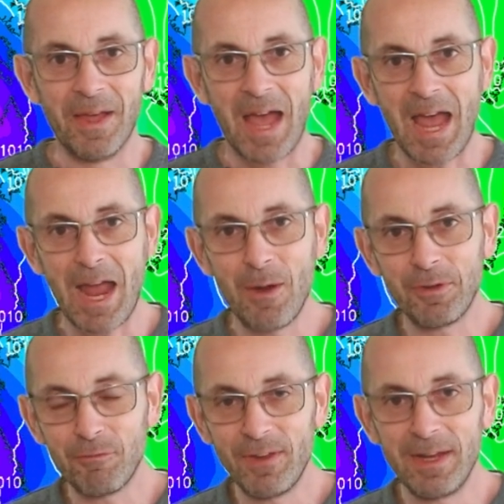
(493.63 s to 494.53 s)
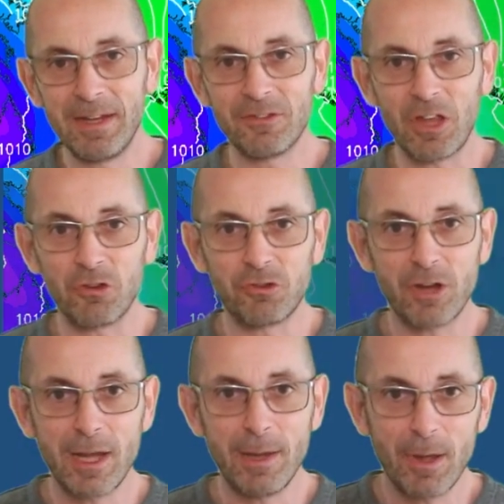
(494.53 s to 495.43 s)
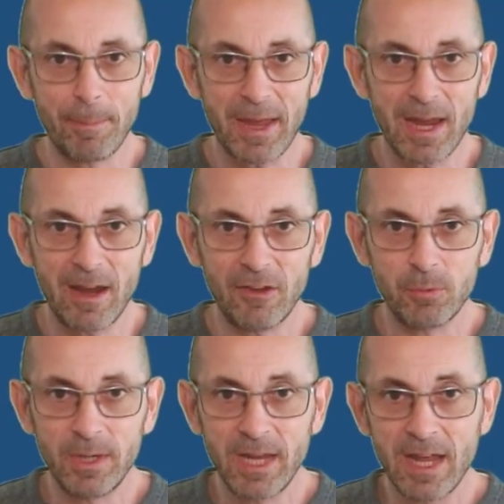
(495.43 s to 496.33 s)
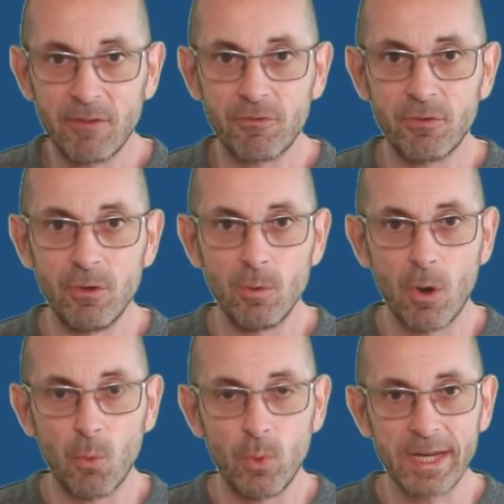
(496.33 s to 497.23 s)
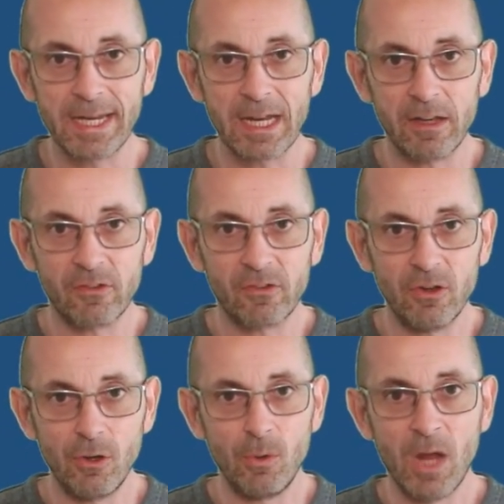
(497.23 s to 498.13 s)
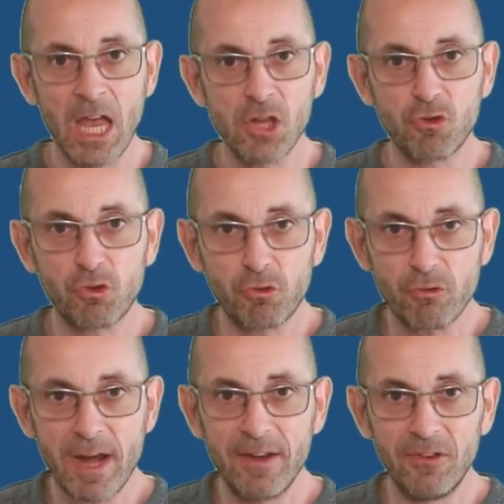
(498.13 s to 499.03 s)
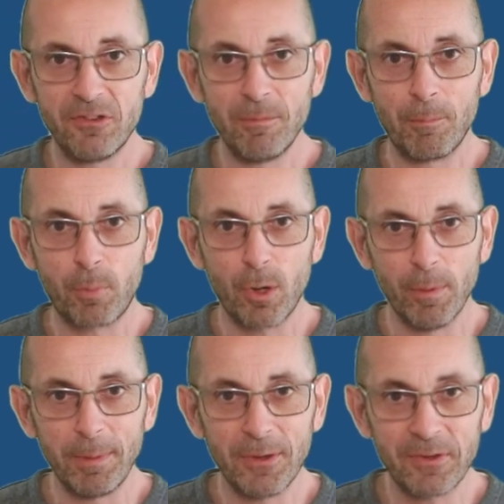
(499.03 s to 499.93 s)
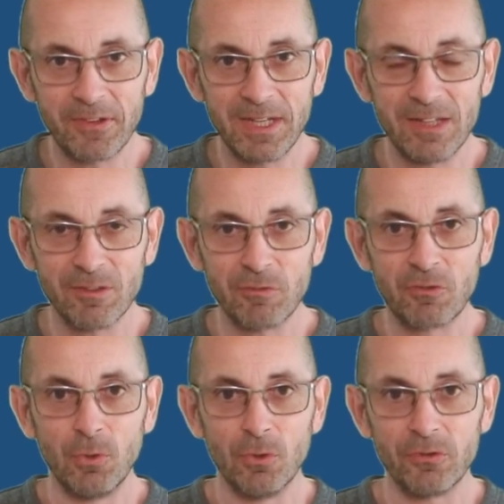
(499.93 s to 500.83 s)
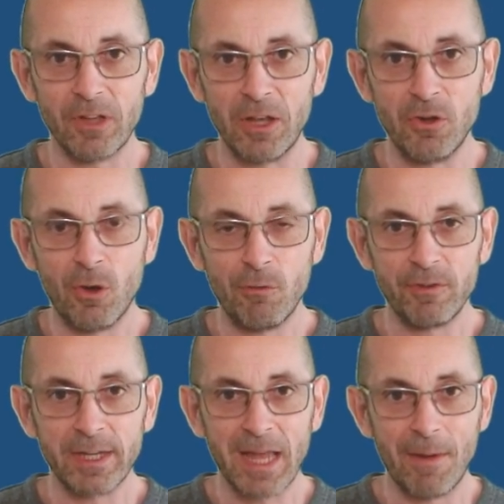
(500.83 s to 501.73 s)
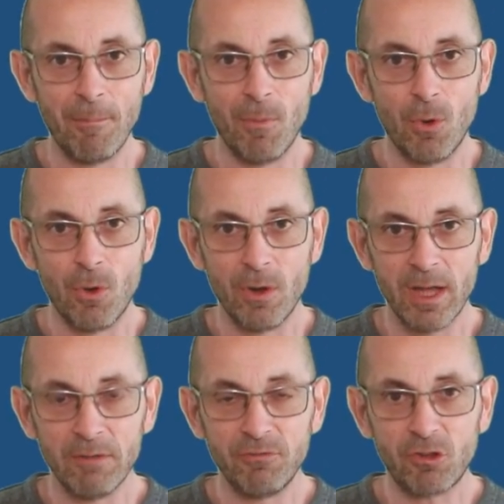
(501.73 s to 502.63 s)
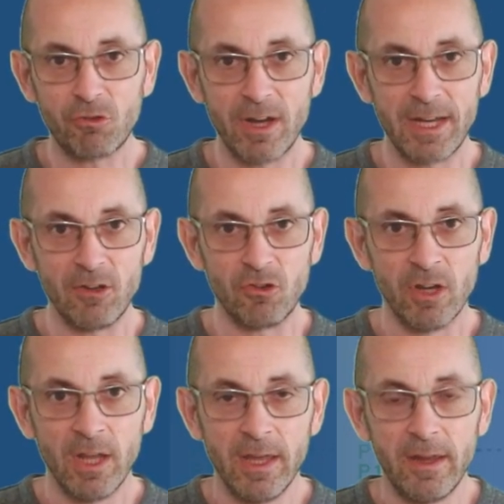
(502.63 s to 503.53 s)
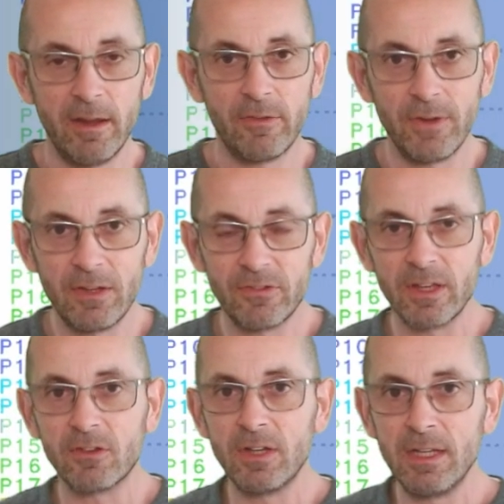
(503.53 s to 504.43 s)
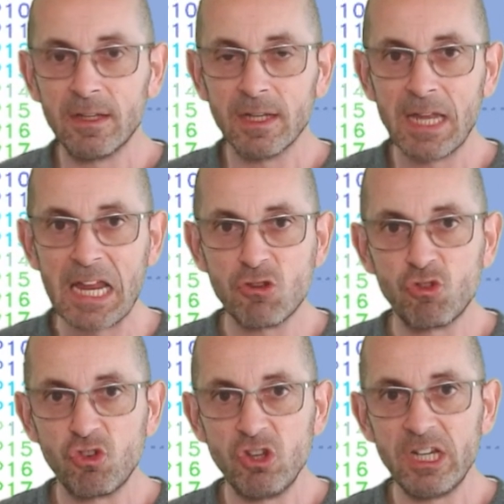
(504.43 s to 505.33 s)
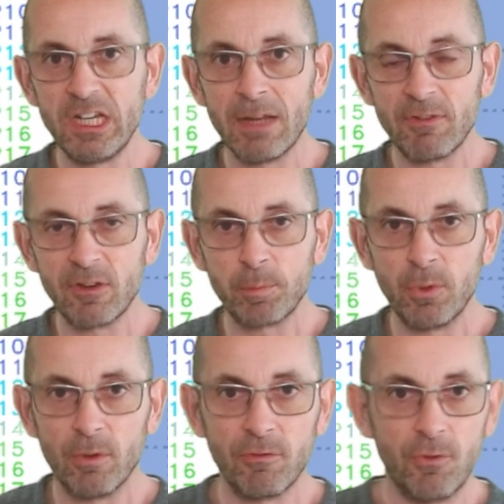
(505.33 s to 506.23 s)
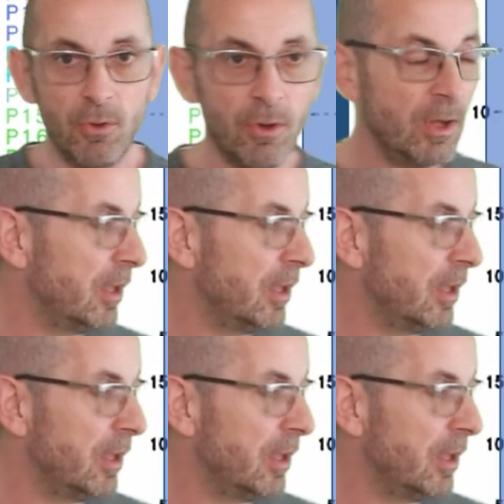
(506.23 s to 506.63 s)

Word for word: How do things shape up as we head through week 2? Trends and probabilities, of course, nothing more at this range. Here's the 16-day GEFS plot for